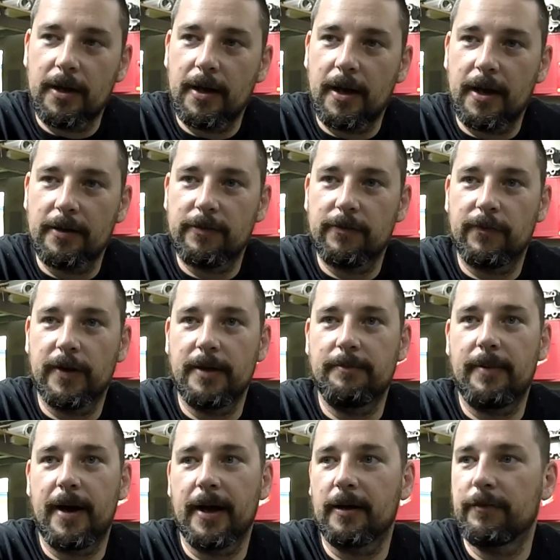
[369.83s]
as
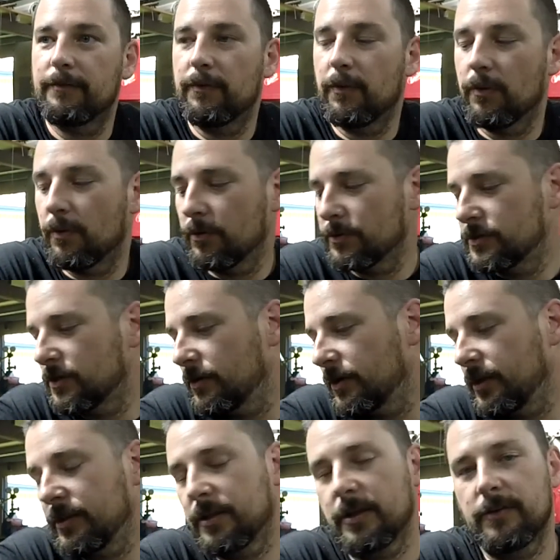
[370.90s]
feedback for
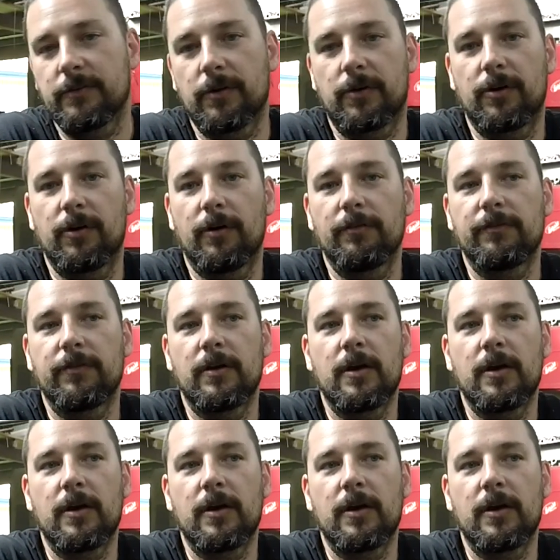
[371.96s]
turning things on and off.